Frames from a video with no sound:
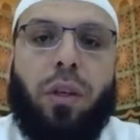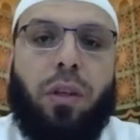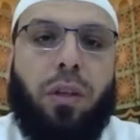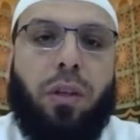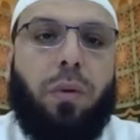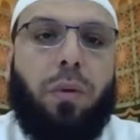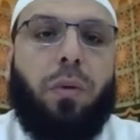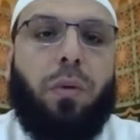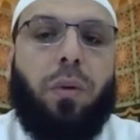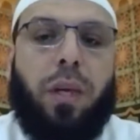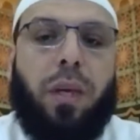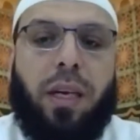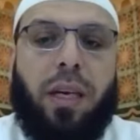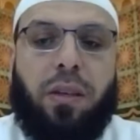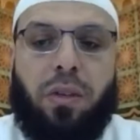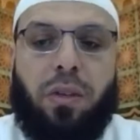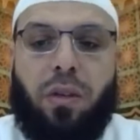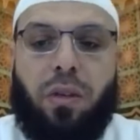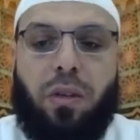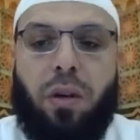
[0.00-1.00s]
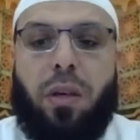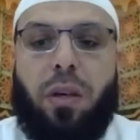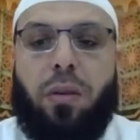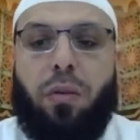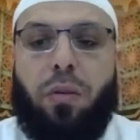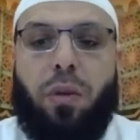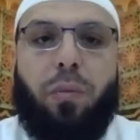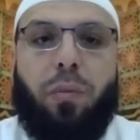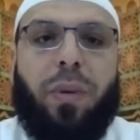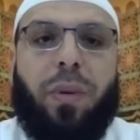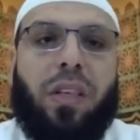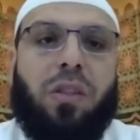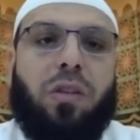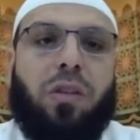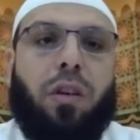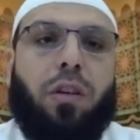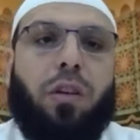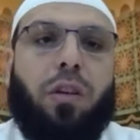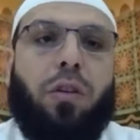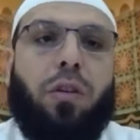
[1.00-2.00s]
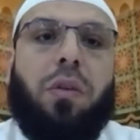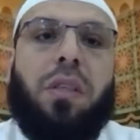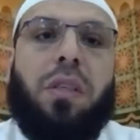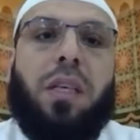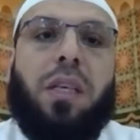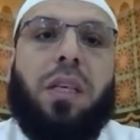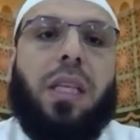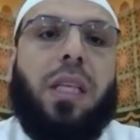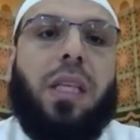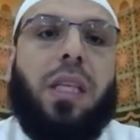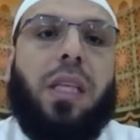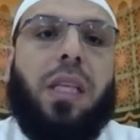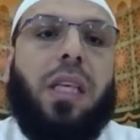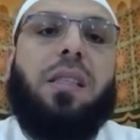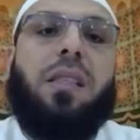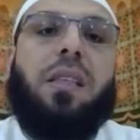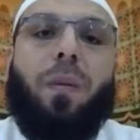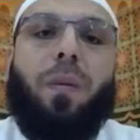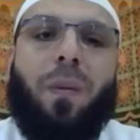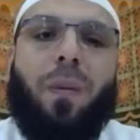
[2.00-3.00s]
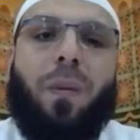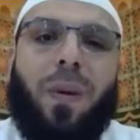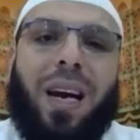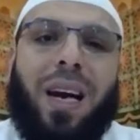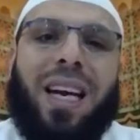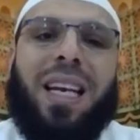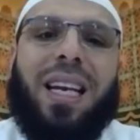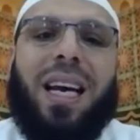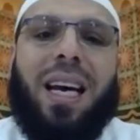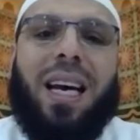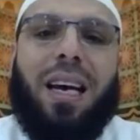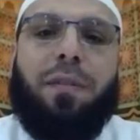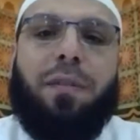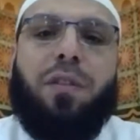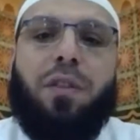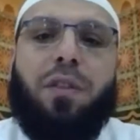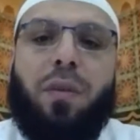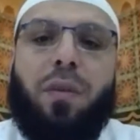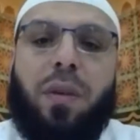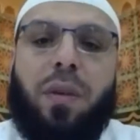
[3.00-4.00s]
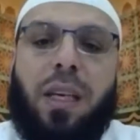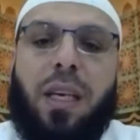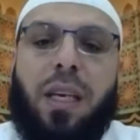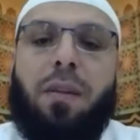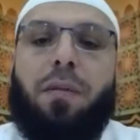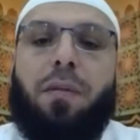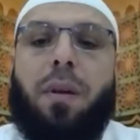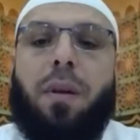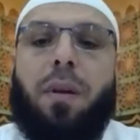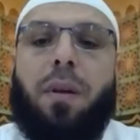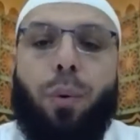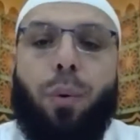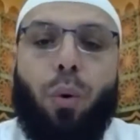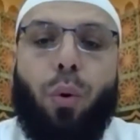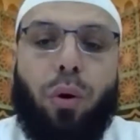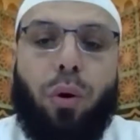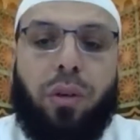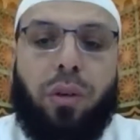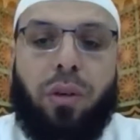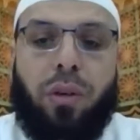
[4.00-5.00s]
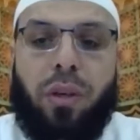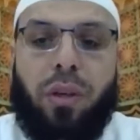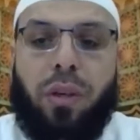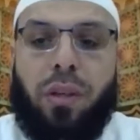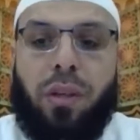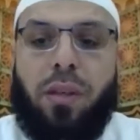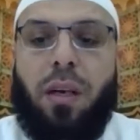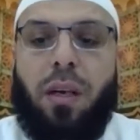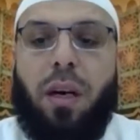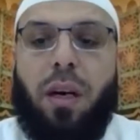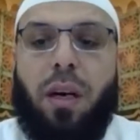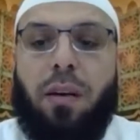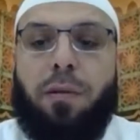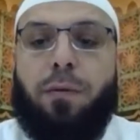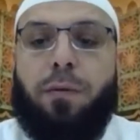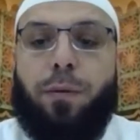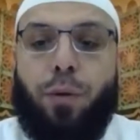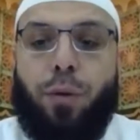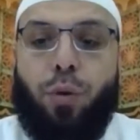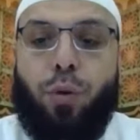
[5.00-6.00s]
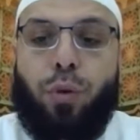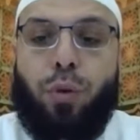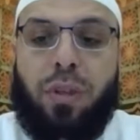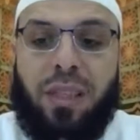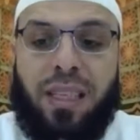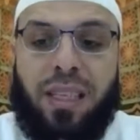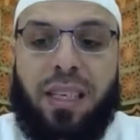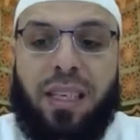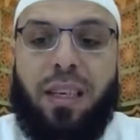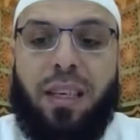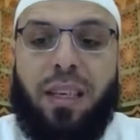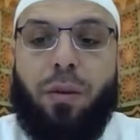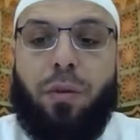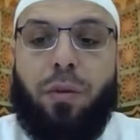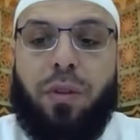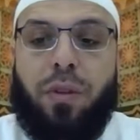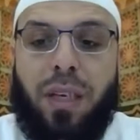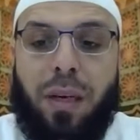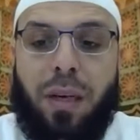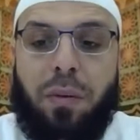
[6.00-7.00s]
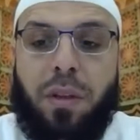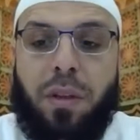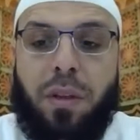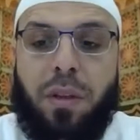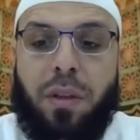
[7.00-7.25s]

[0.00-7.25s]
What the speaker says: you can start, or you may start using these right after you leave the borders of your city or town that